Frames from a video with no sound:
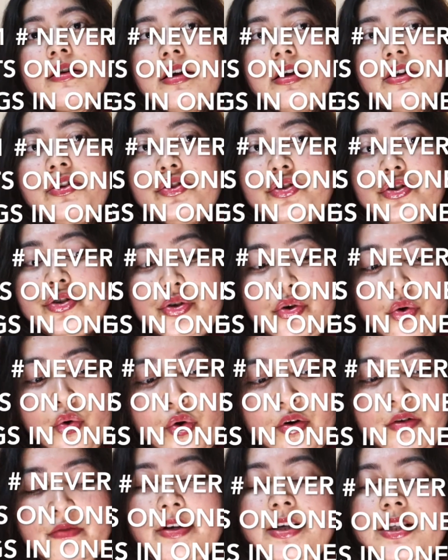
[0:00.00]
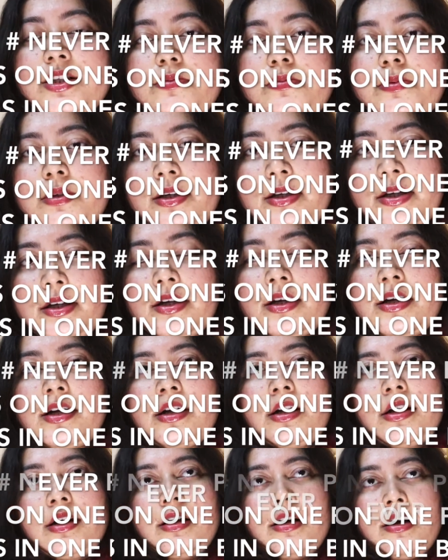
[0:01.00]
You should always be
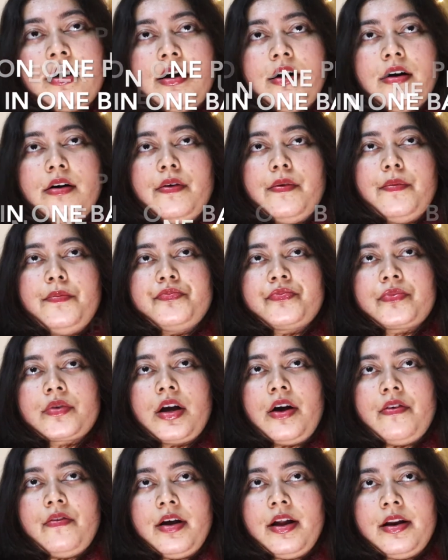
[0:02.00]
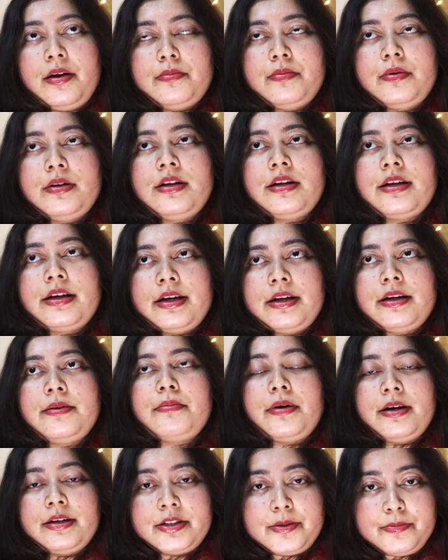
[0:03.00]
available in
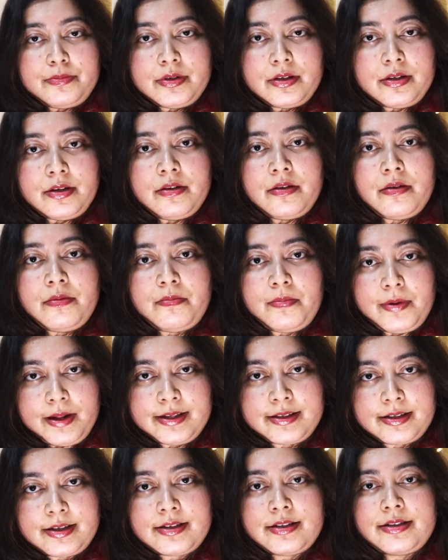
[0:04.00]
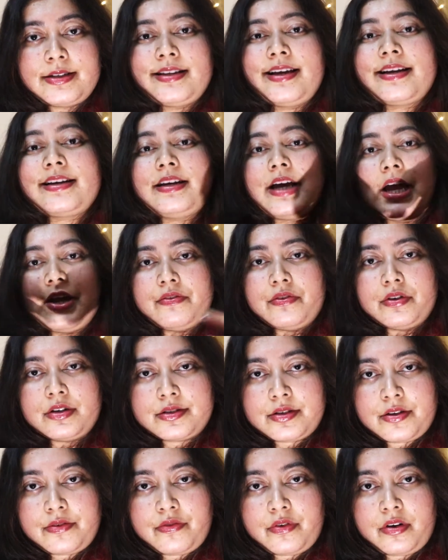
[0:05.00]
multiple places. It's like
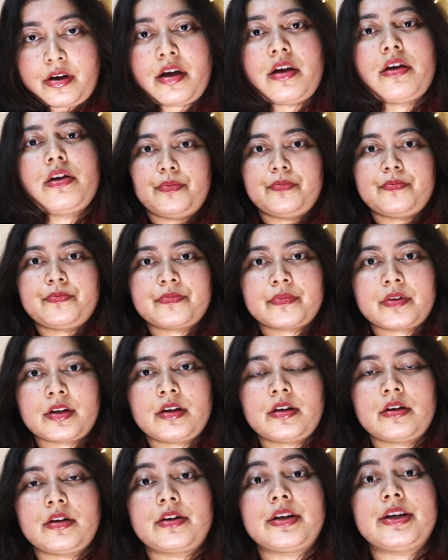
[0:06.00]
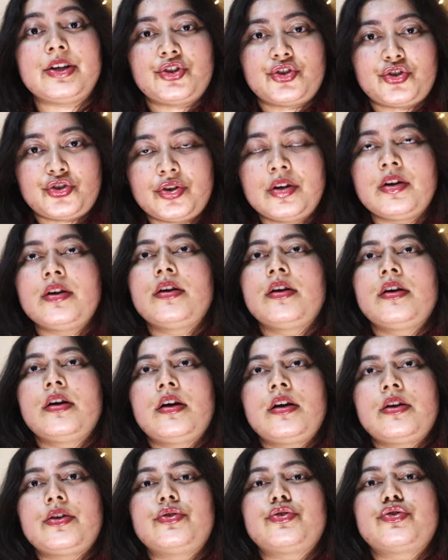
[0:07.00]
diversifying reach.
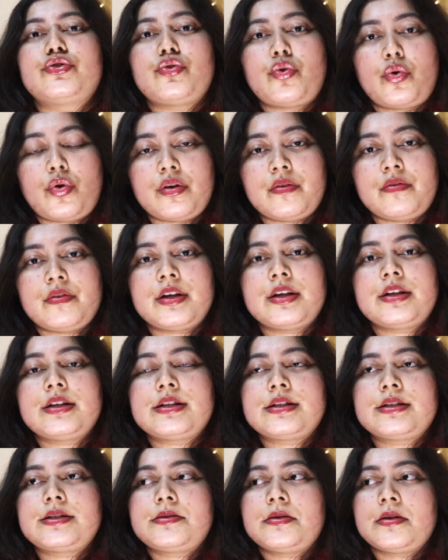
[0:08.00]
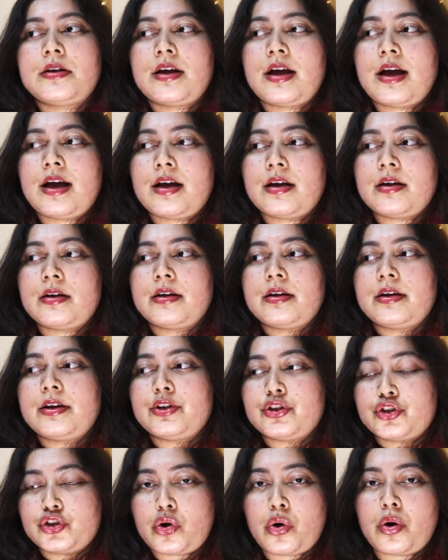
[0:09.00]
You should always
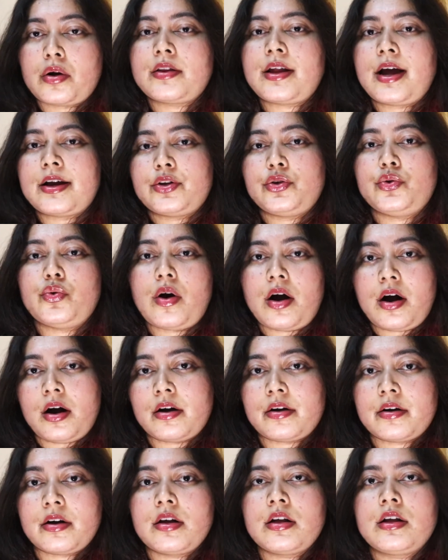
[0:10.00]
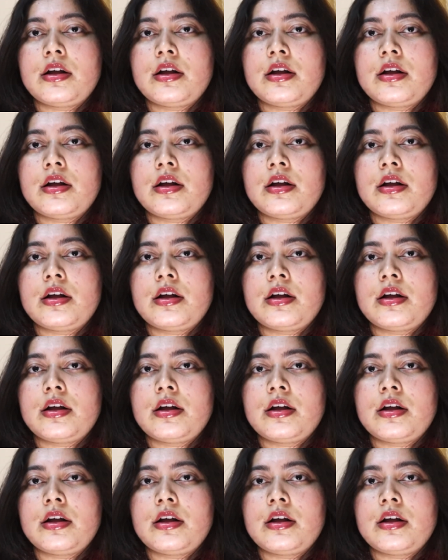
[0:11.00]
ensure that you are